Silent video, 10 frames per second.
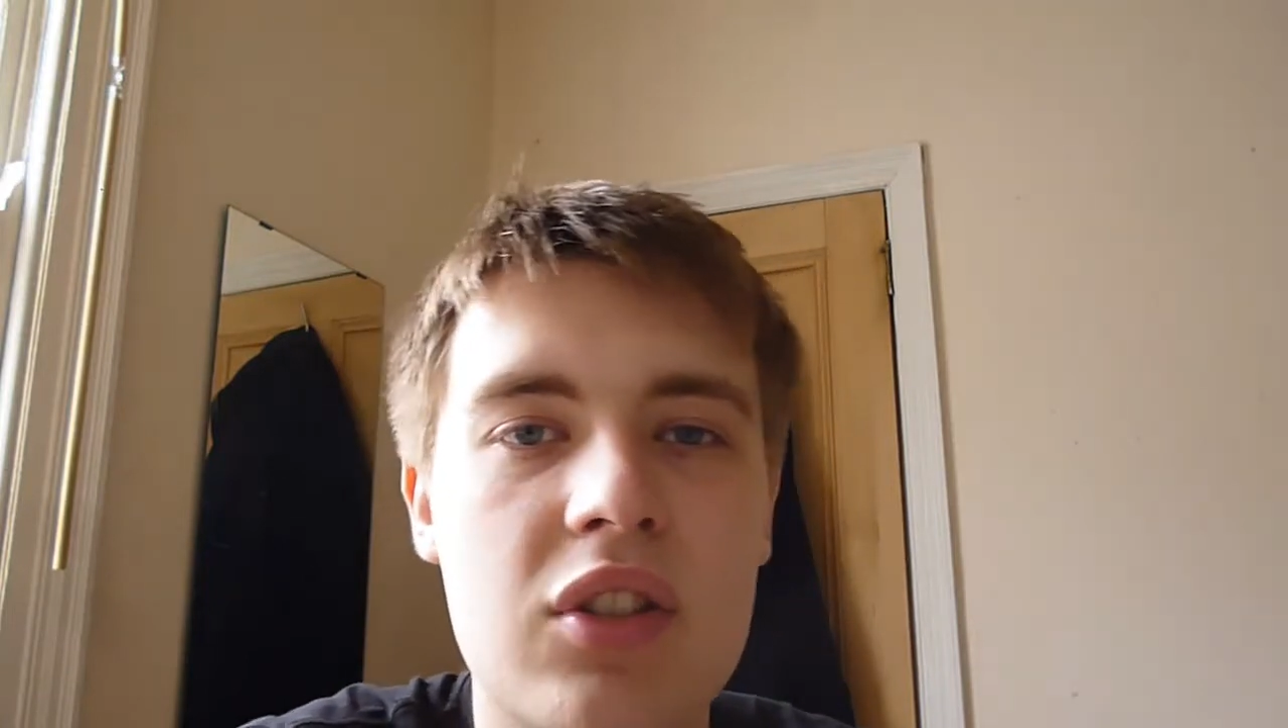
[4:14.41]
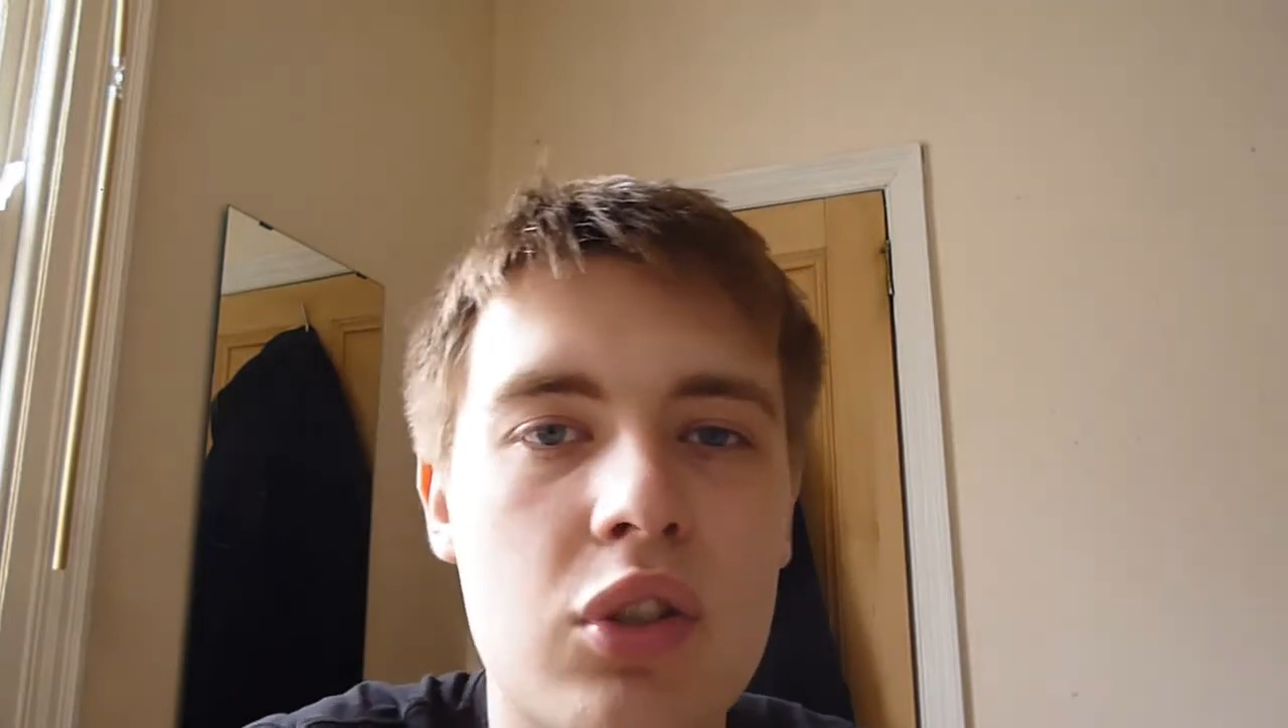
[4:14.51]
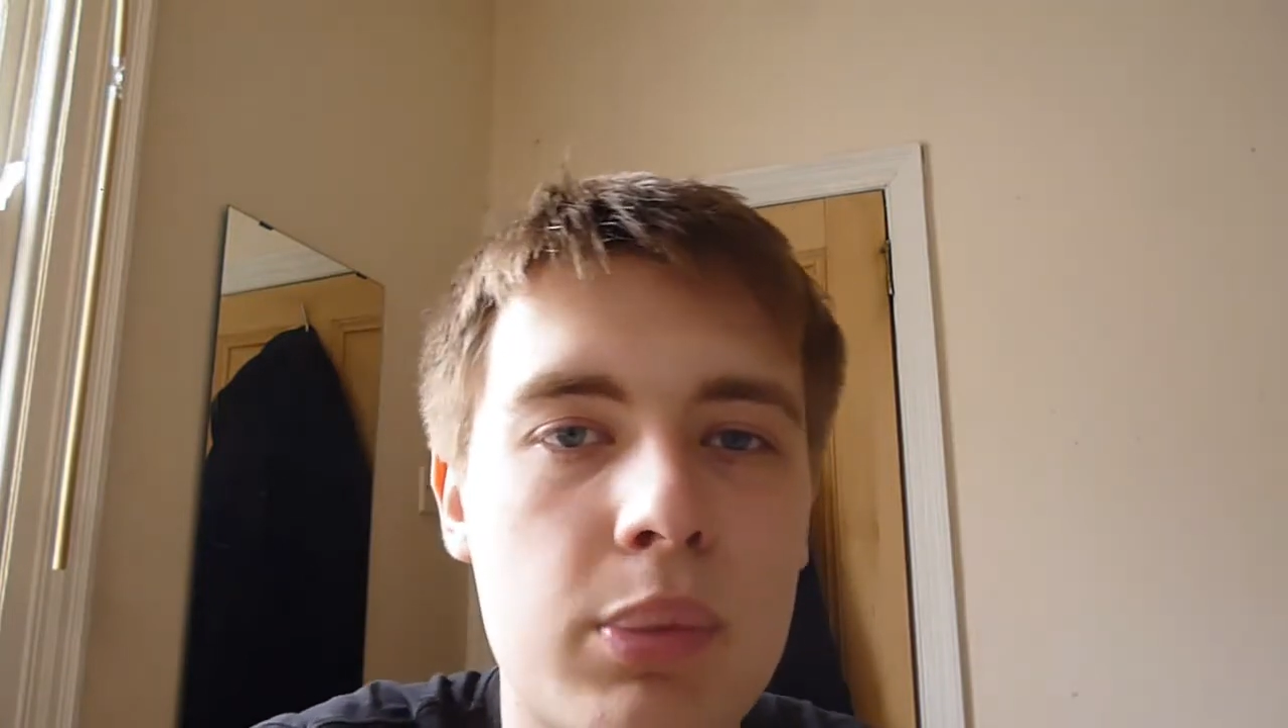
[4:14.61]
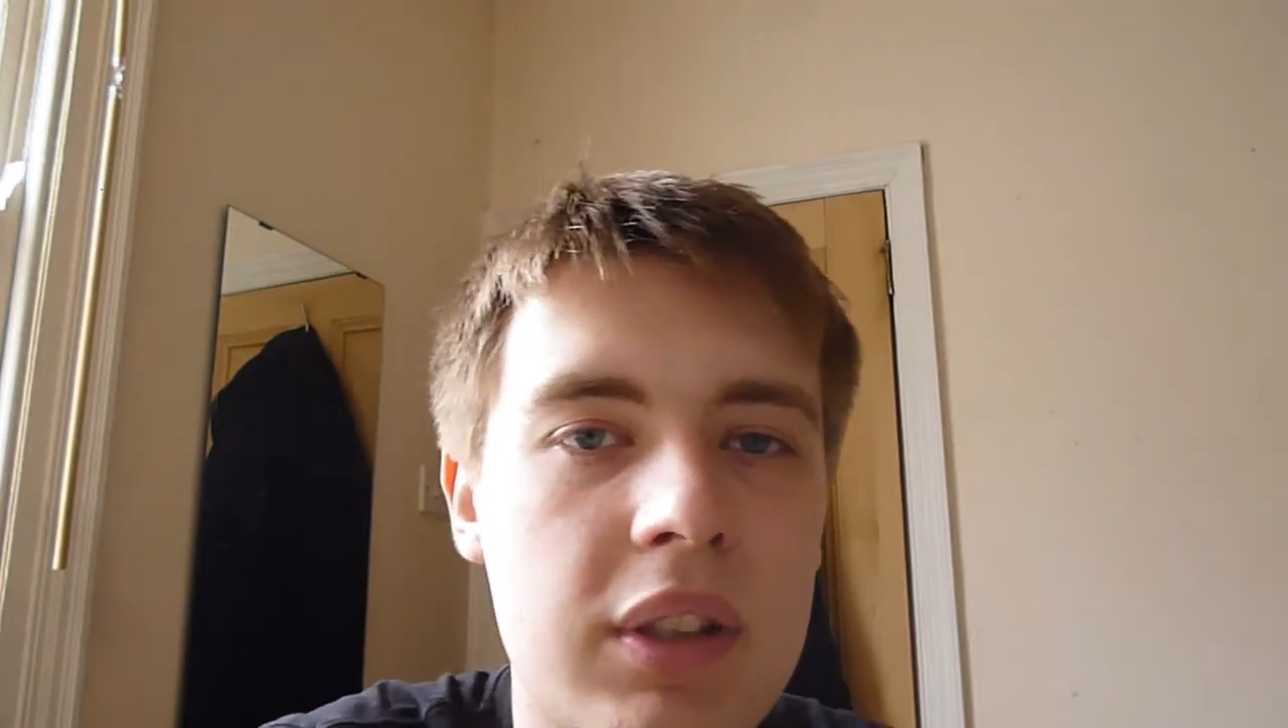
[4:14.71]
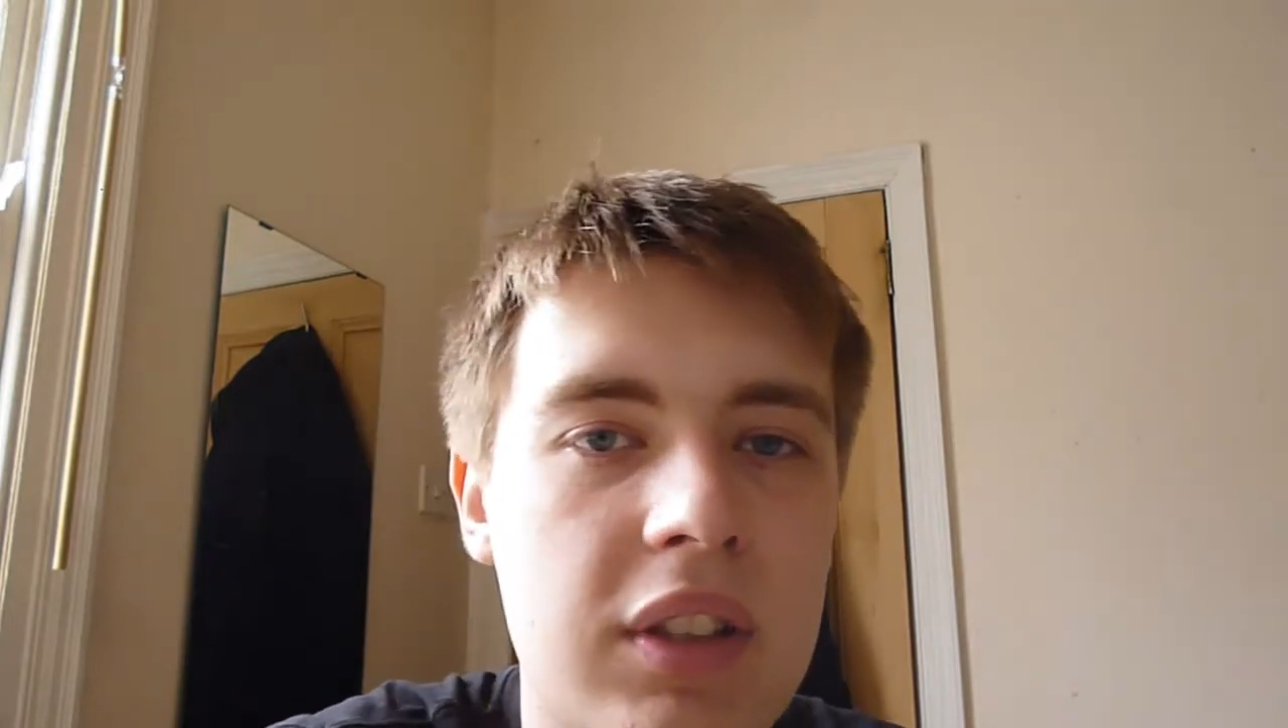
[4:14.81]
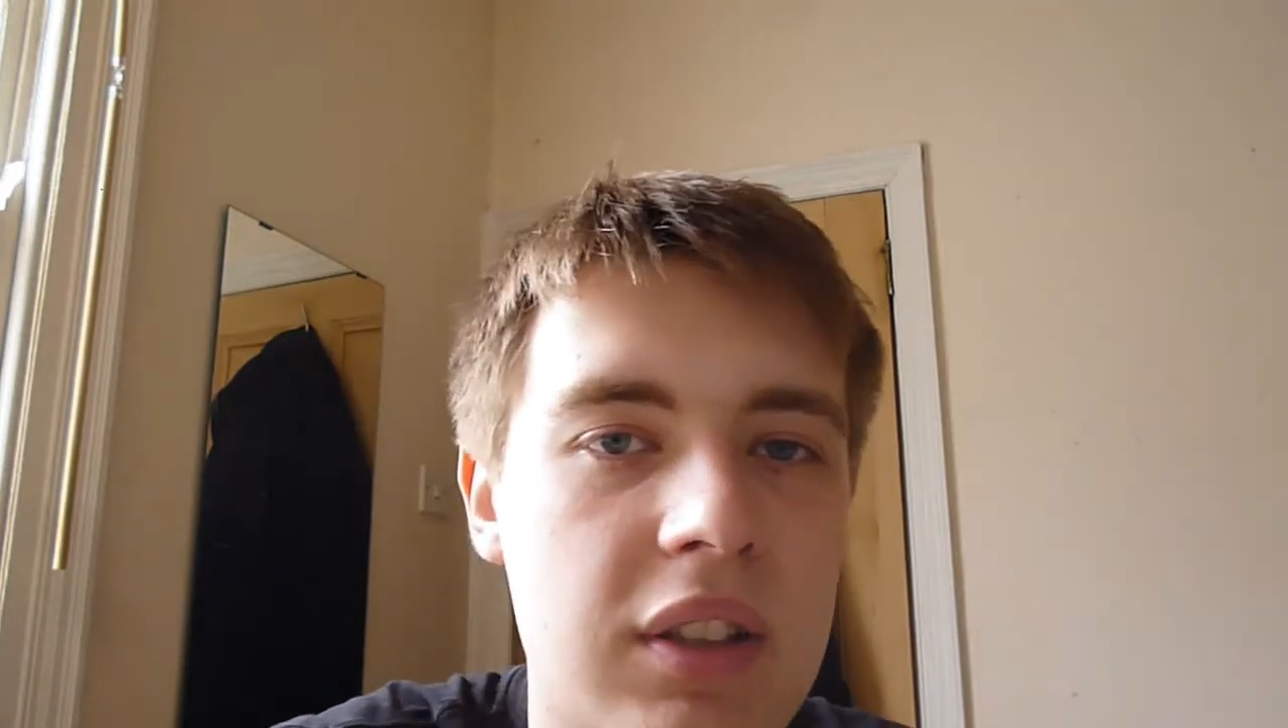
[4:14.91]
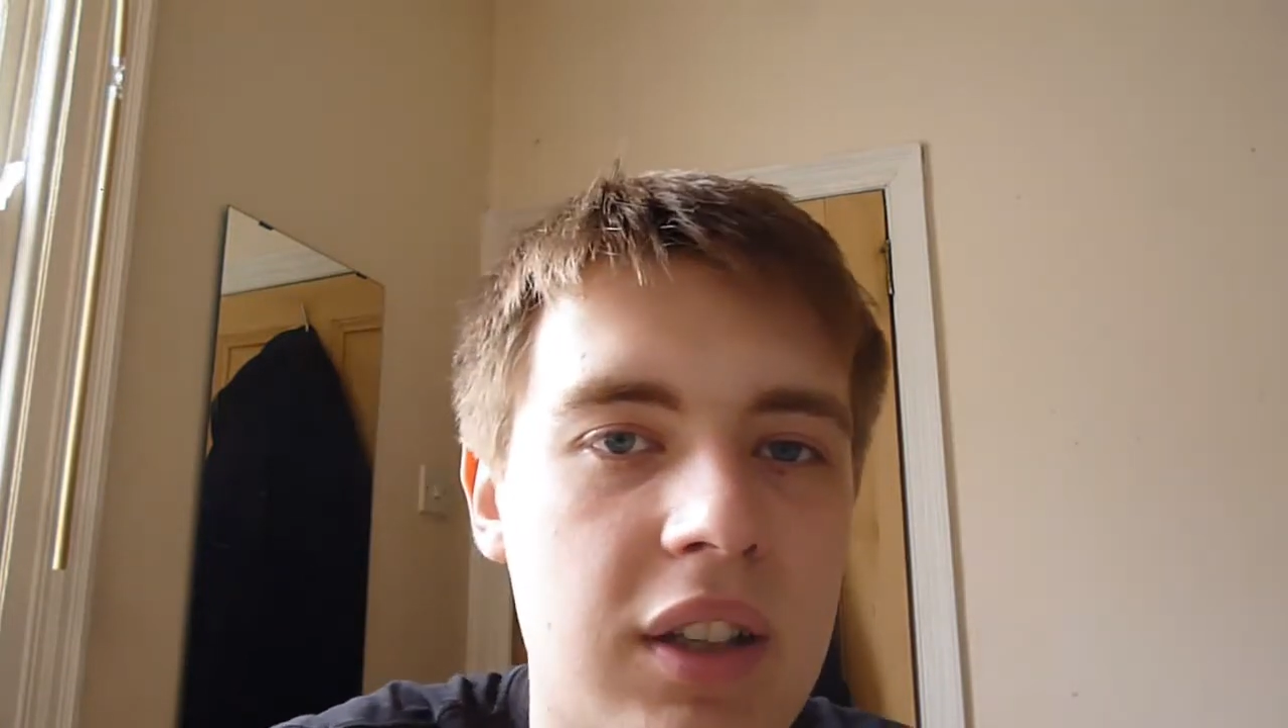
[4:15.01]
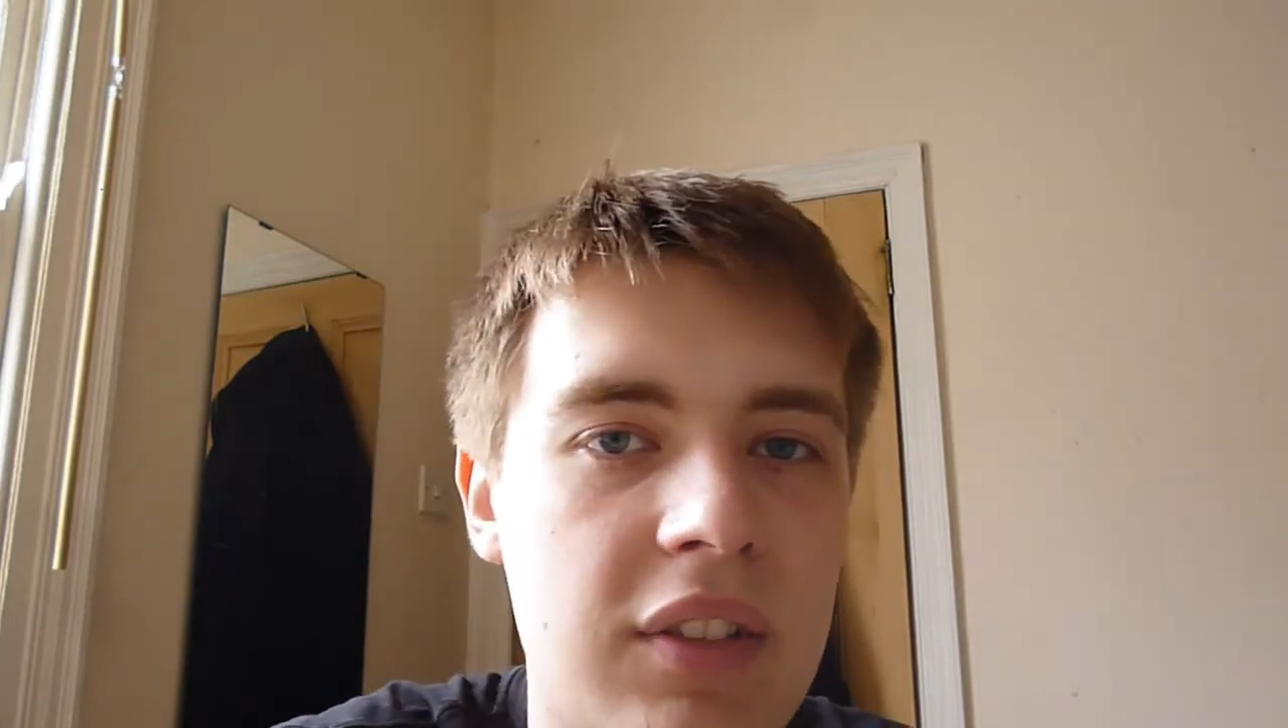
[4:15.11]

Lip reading: stupid